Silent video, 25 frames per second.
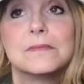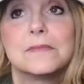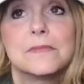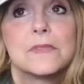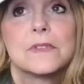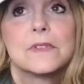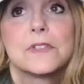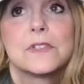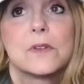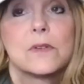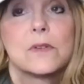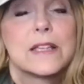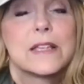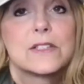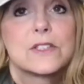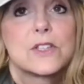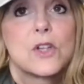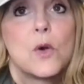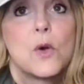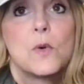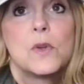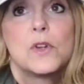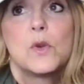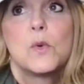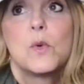So let's
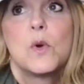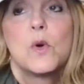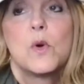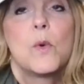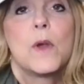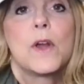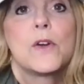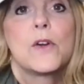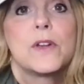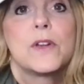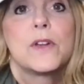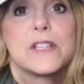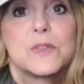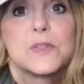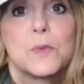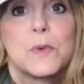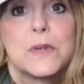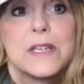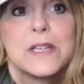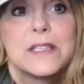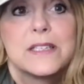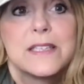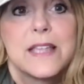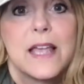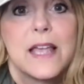go into awareness. What
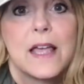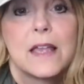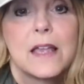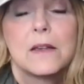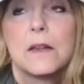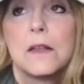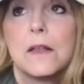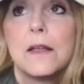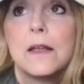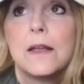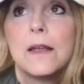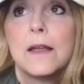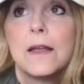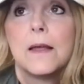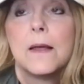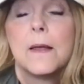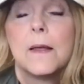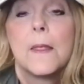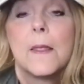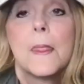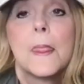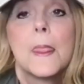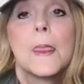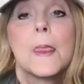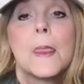is that?
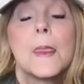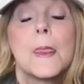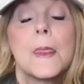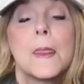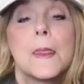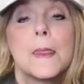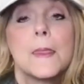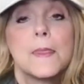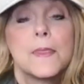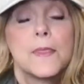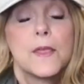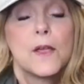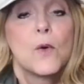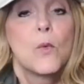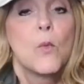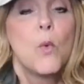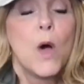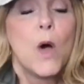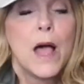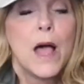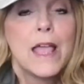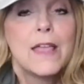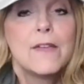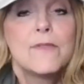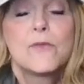The
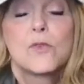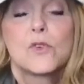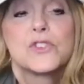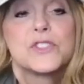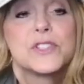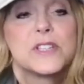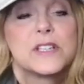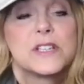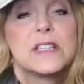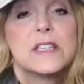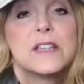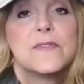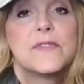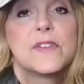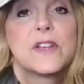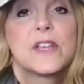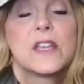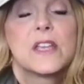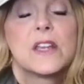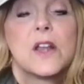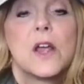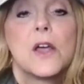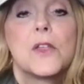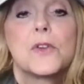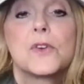wife or
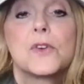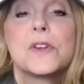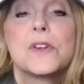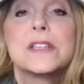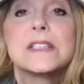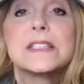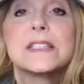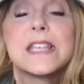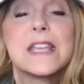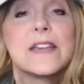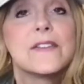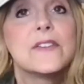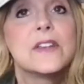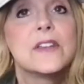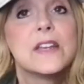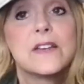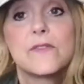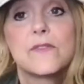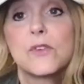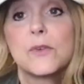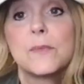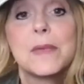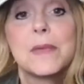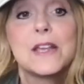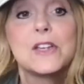significant other is given
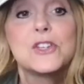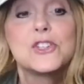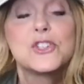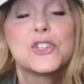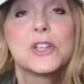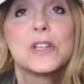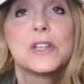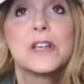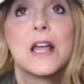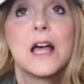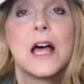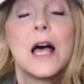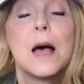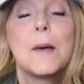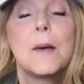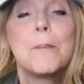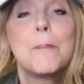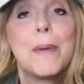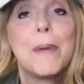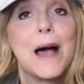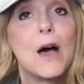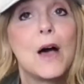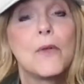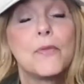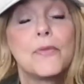information
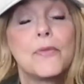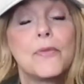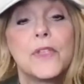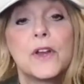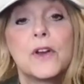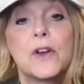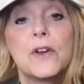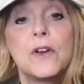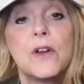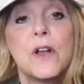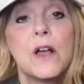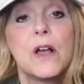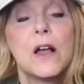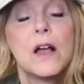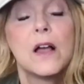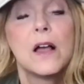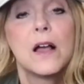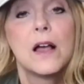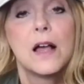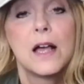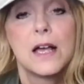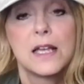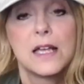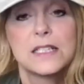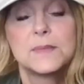about their
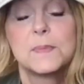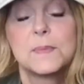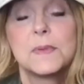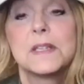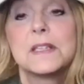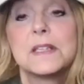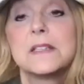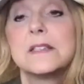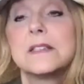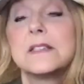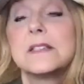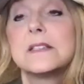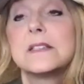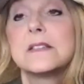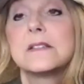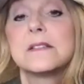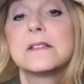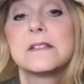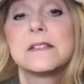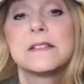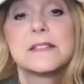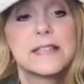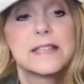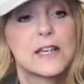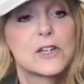husband's
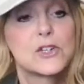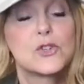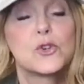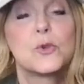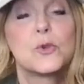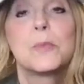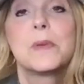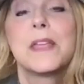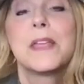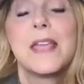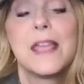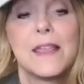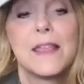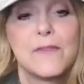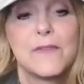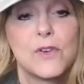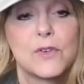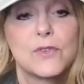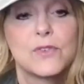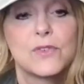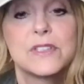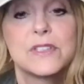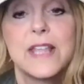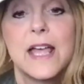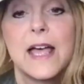sexual
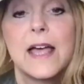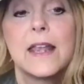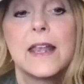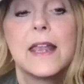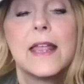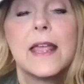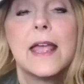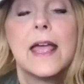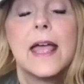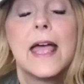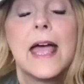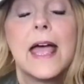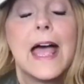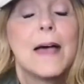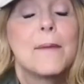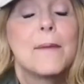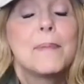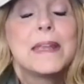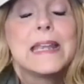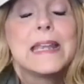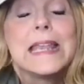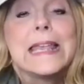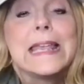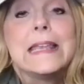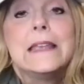behaviors that have
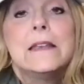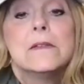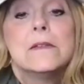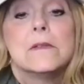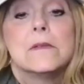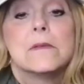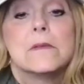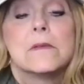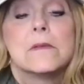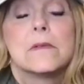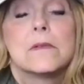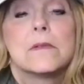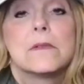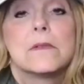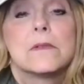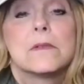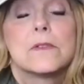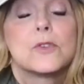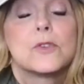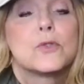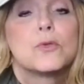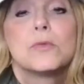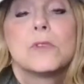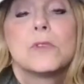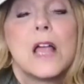been hidden
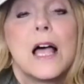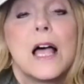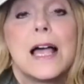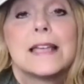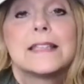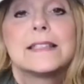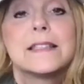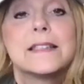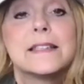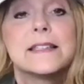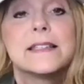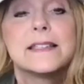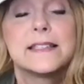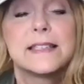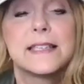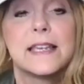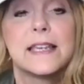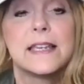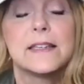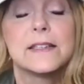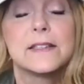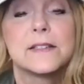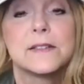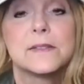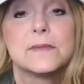through lies and
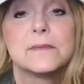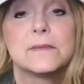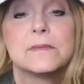deceit.